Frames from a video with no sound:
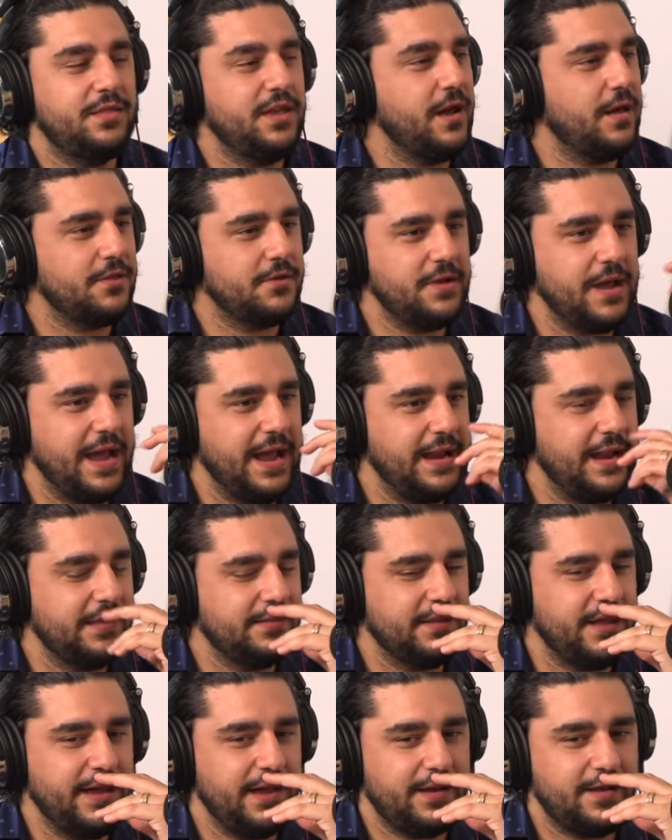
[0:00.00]
the other night
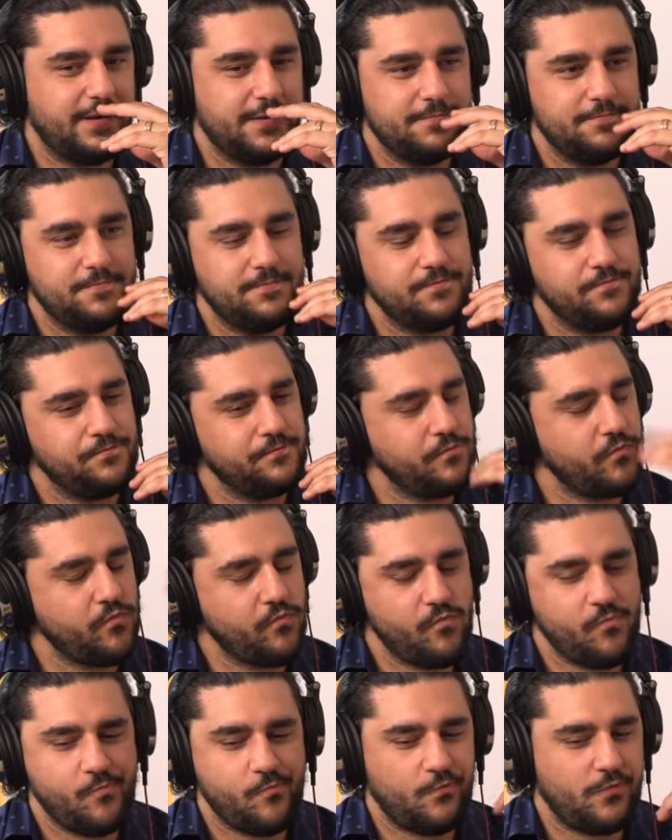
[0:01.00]
at like
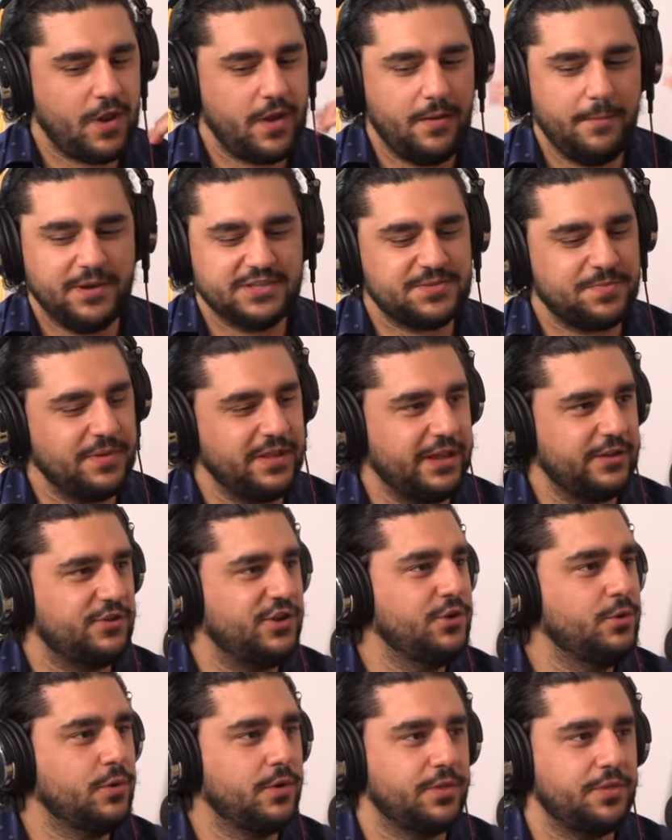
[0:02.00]
it must have been like
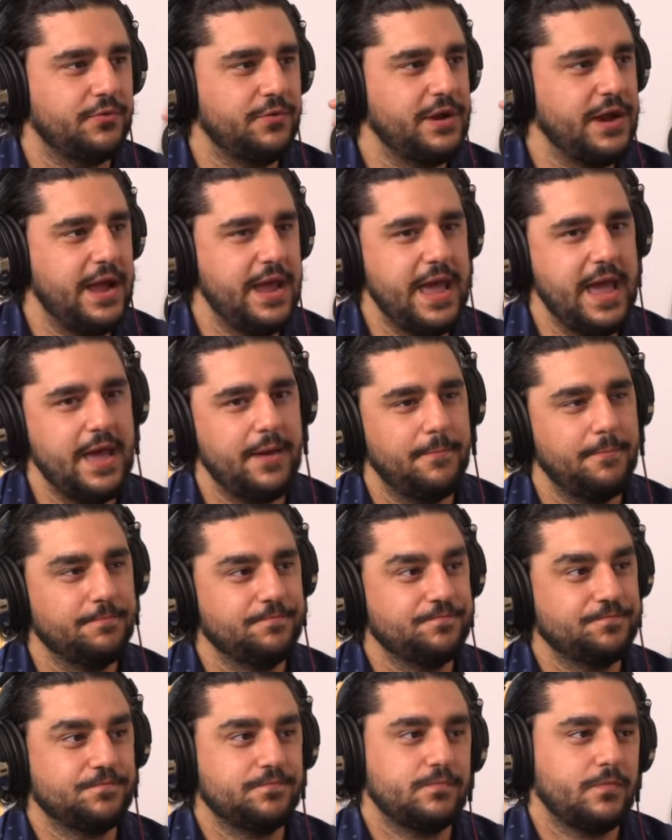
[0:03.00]
two or three a.m.
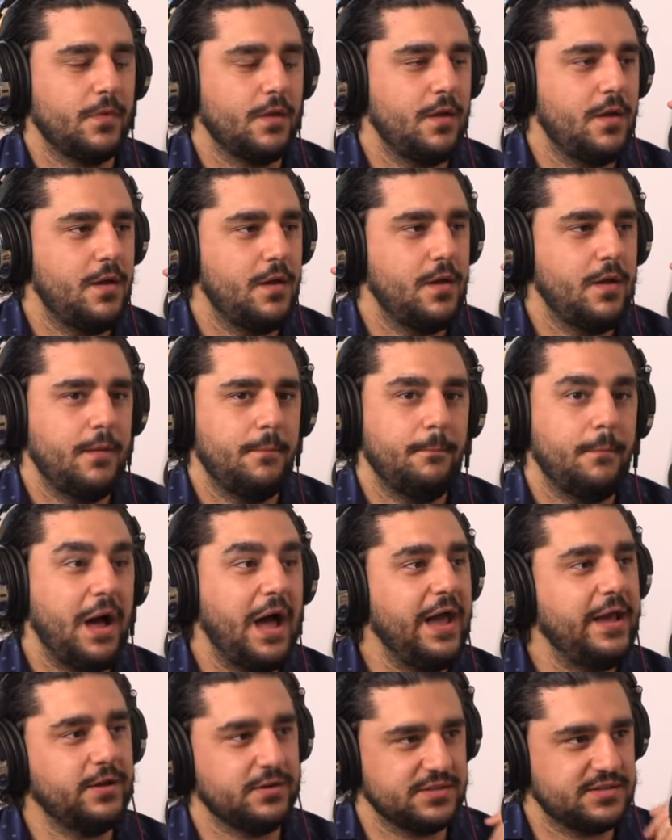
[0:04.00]

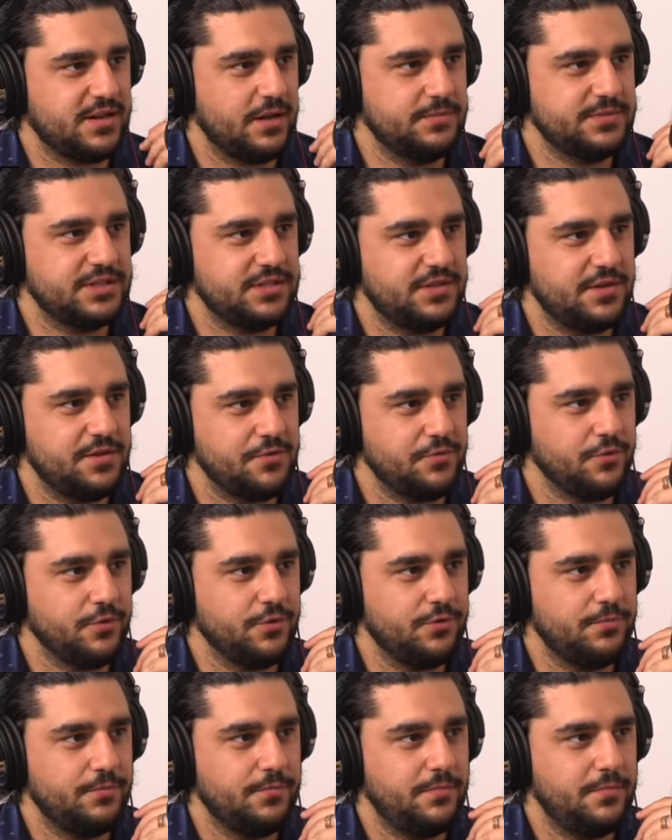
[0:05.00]
Miles comes into the
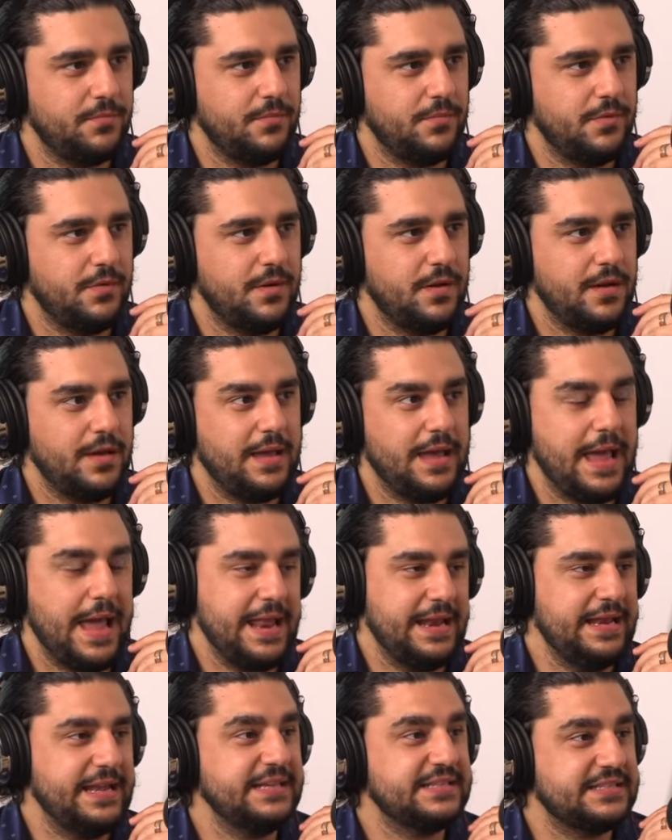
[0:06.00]
room
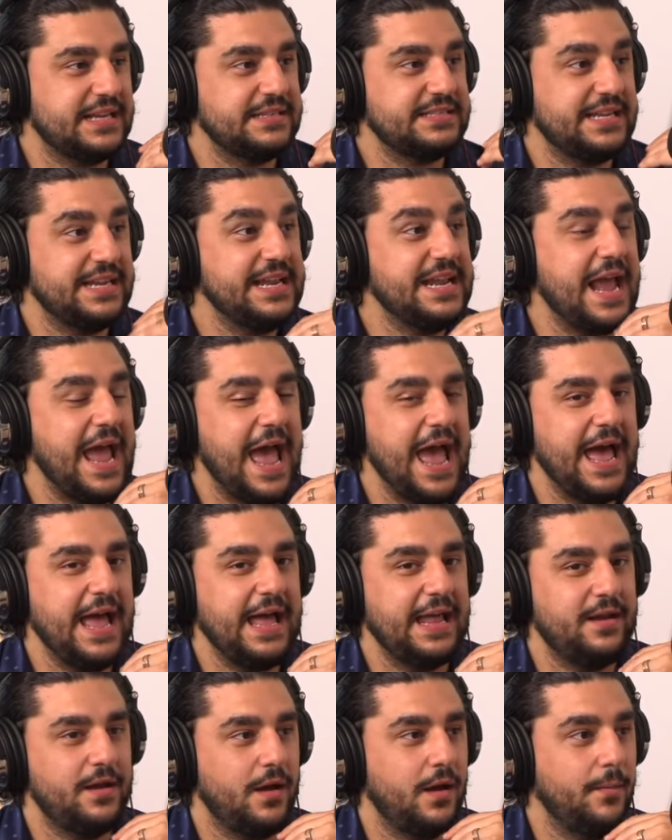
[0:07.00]
and he says he
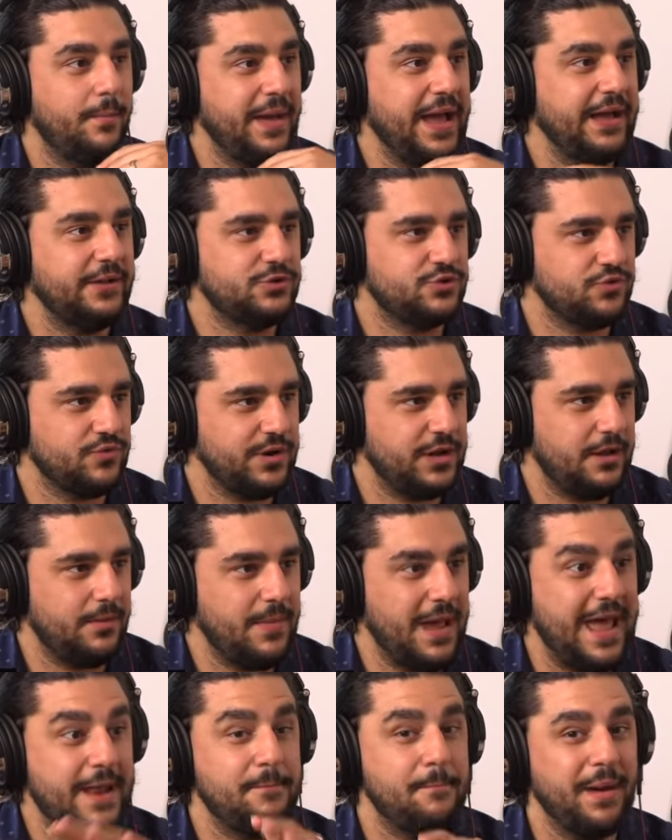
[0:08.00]
had a bad dream.
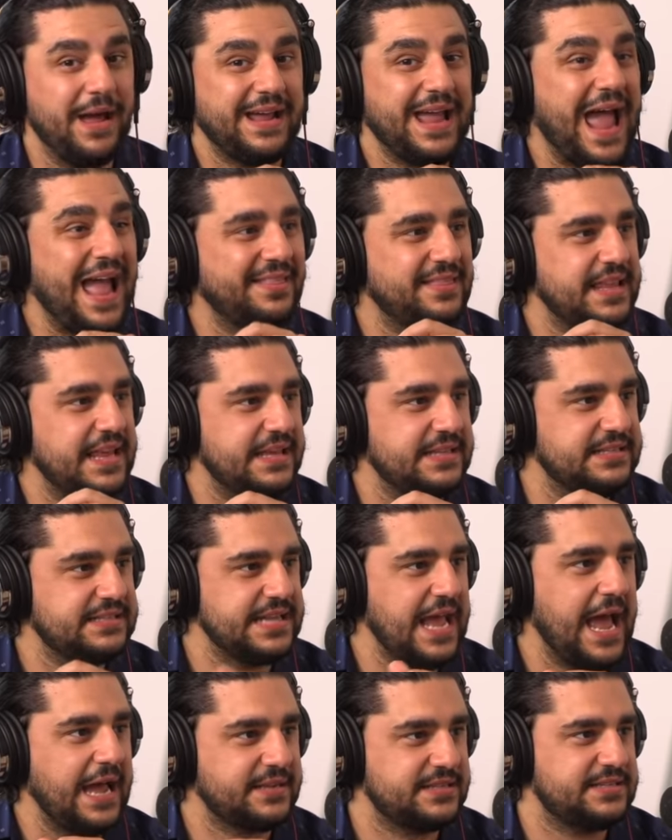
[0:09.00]
And Becca, at the
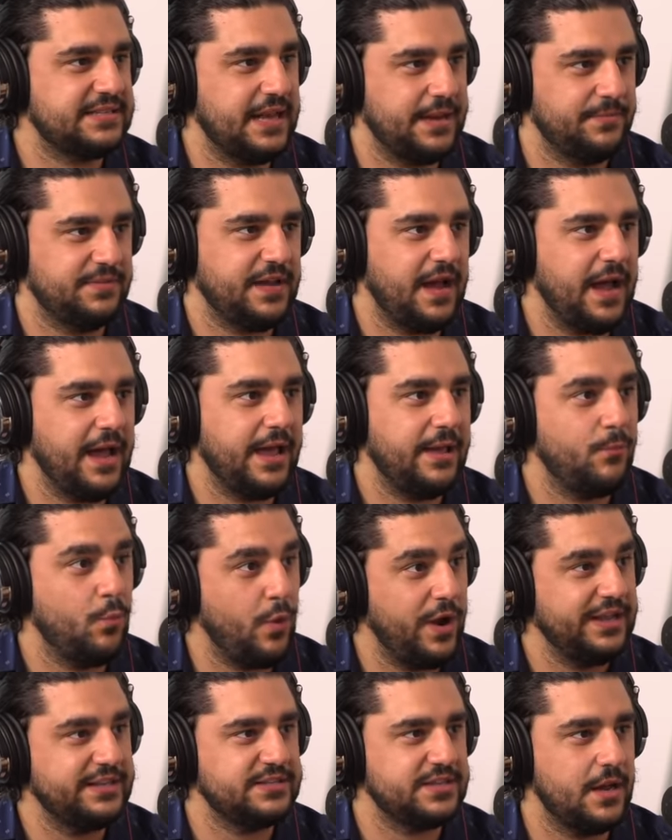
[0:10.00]
exact same time,
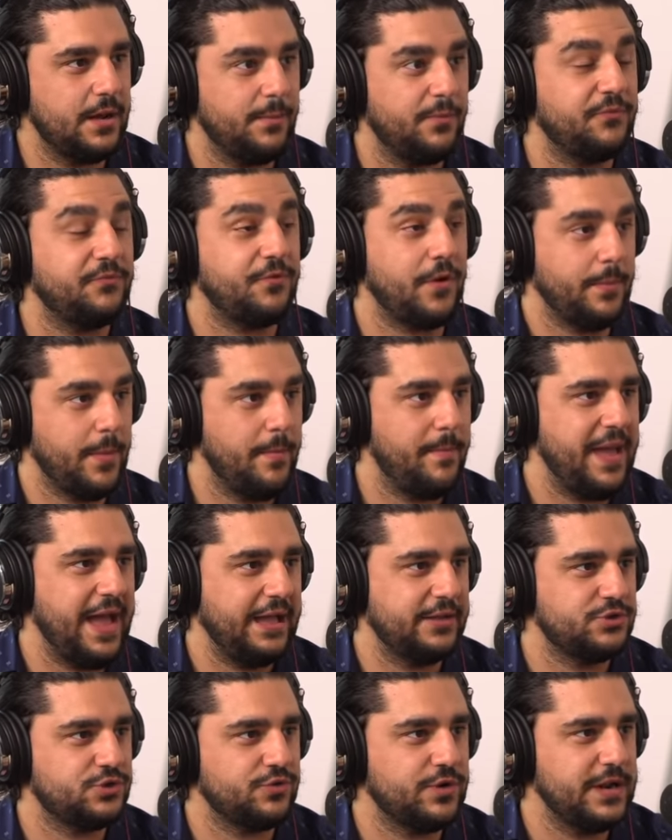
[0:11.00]
wakes up from a
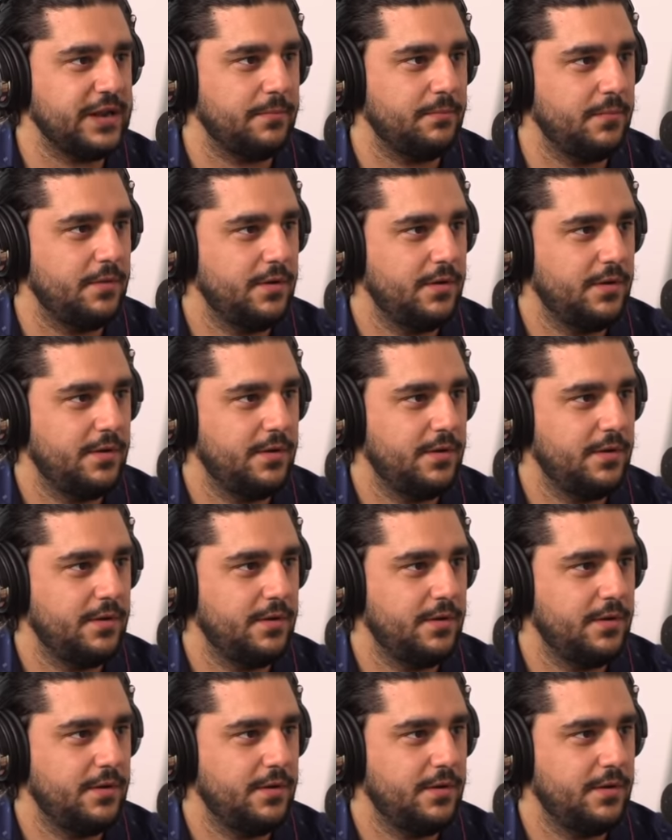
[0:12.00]
bad dream.